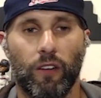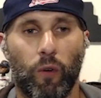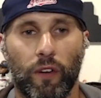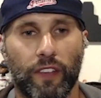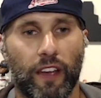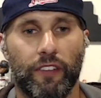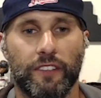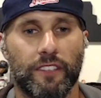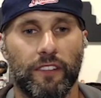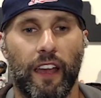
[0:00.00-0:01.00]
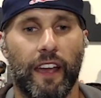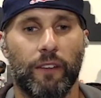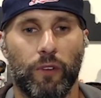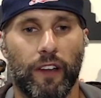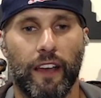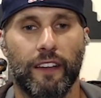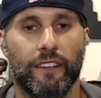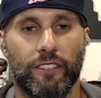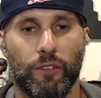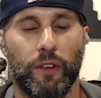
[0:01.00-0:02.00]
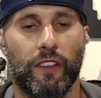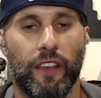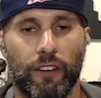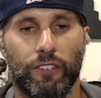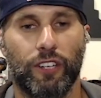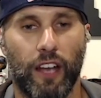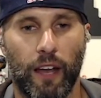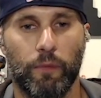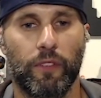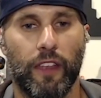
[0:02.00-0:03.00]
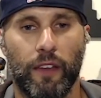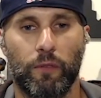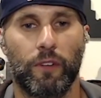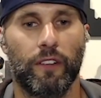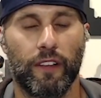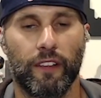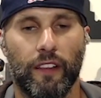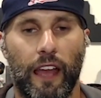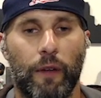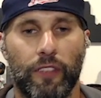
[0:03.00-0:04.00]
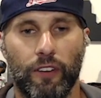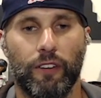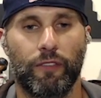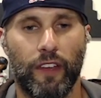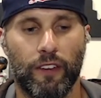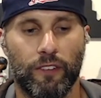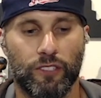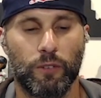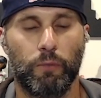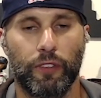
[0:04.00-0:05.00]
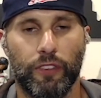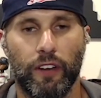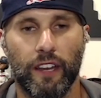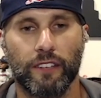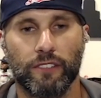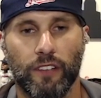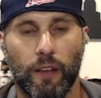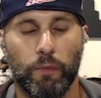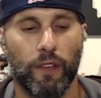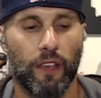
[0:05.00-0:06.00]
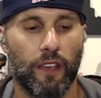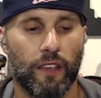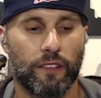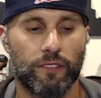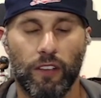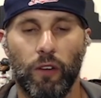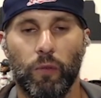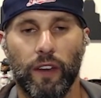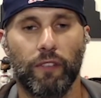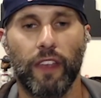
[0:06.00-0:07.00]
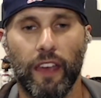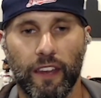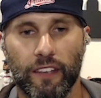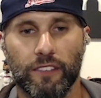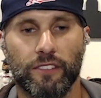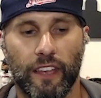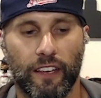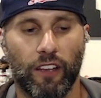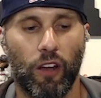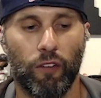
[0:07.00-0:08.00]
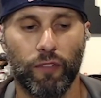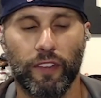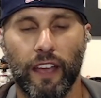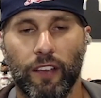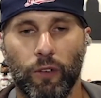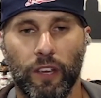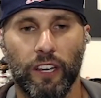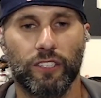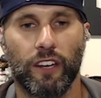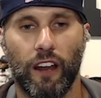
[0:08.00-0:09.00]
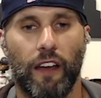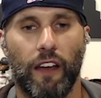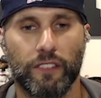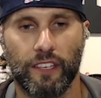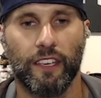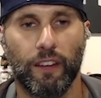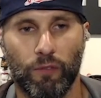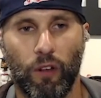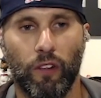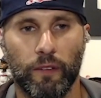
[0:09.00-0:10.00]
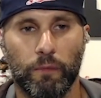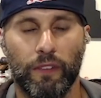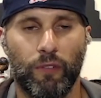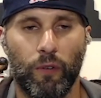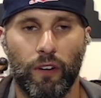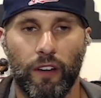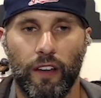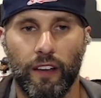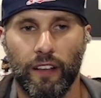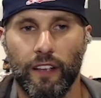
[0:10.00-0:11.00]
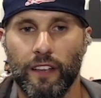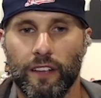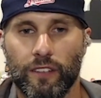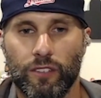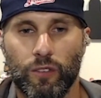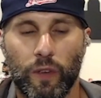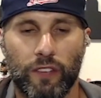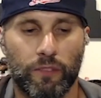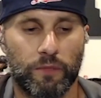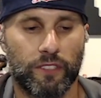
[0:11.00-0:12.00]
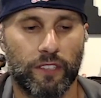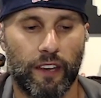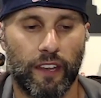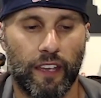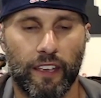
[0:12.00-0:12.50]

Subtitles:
or if the offensive line were not doing their job, that were allowing their defenders to put their hands up. So whatever that is, that hopefully that cohesion on offense can get rolling before 2 weeks from Sunday